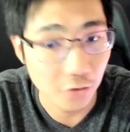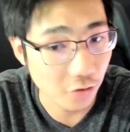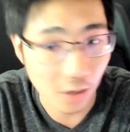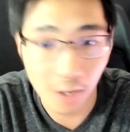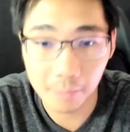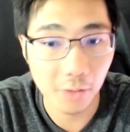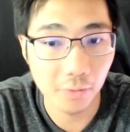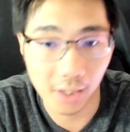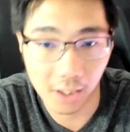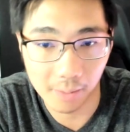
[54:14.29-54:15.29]
and should not be
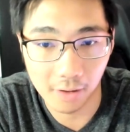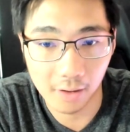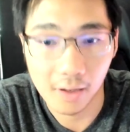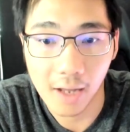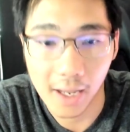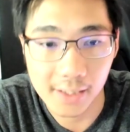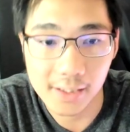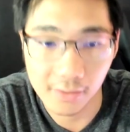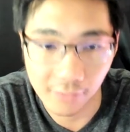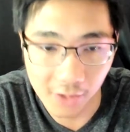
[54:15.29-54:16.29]
relied upon
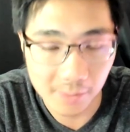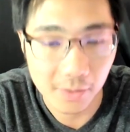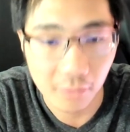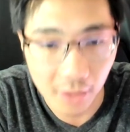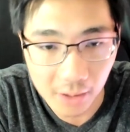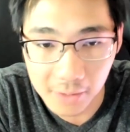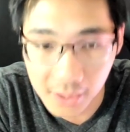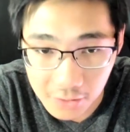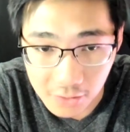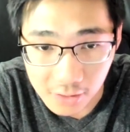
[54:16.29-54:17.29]
as investment
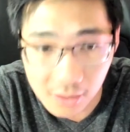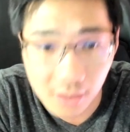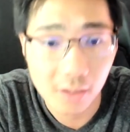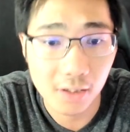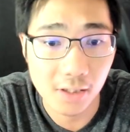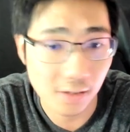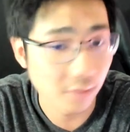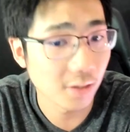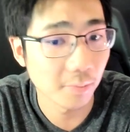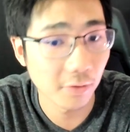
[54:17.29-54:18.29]
recommendations.
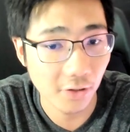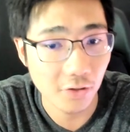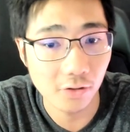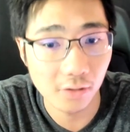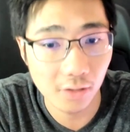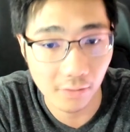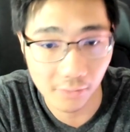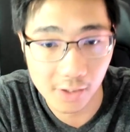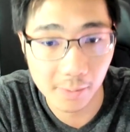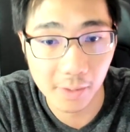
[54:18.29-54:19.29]
Consult a professional
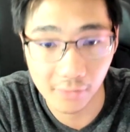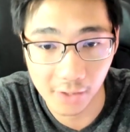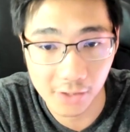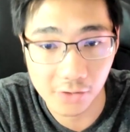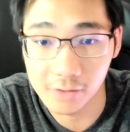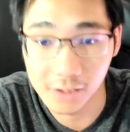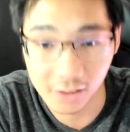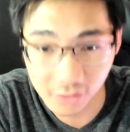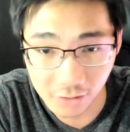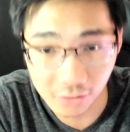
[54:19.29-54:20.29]
investment advisor
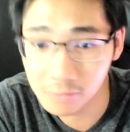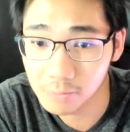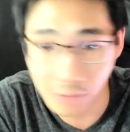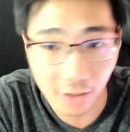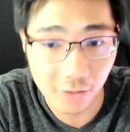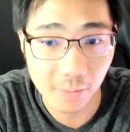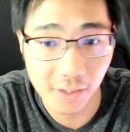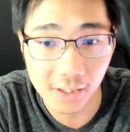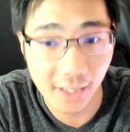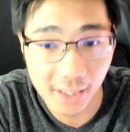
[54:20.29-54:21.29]
near you prior to
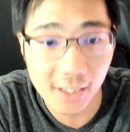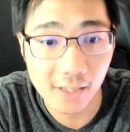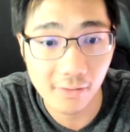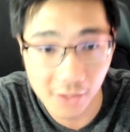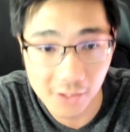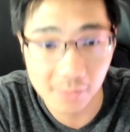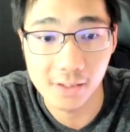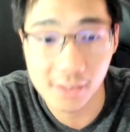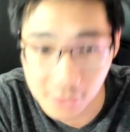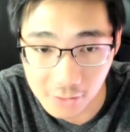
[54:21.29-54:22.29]
making any
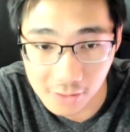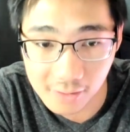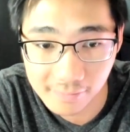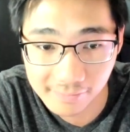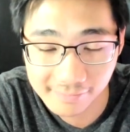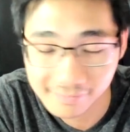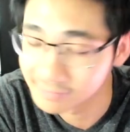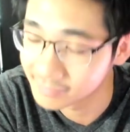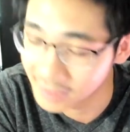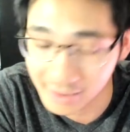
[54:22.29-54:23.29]
investment decisions.
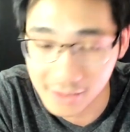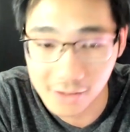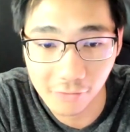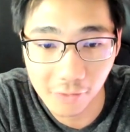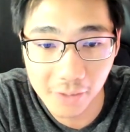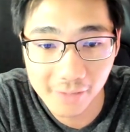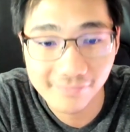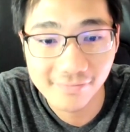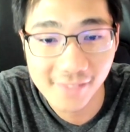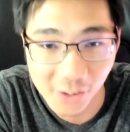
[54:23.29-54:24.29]
And that's all from me.
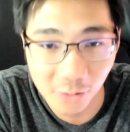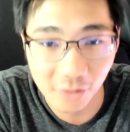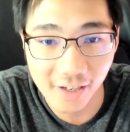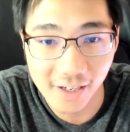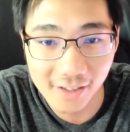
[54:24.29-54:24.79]
See you on the